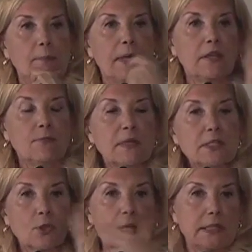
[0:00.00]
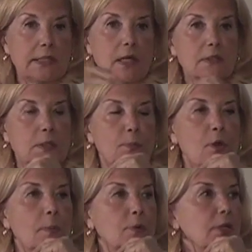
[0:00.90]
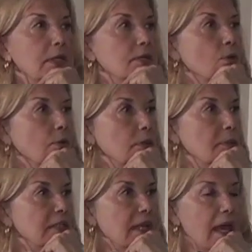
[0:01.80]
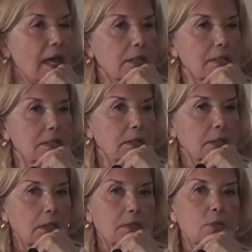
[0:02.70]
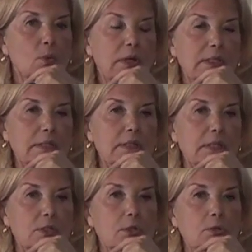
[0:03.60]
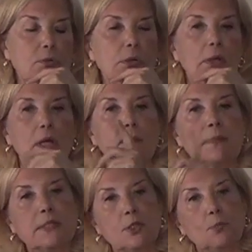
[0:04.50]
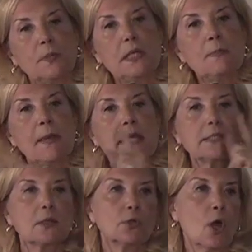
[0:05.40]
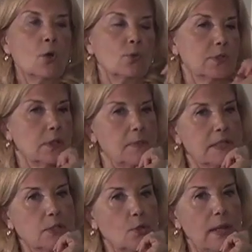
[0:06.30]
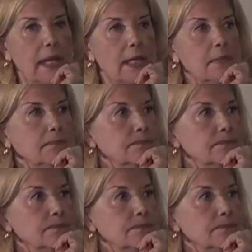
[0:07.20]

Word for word: But if Mr. A sells the property, he's going to be taxed. So what does he do? Mr. B makes a loan to Mr. A.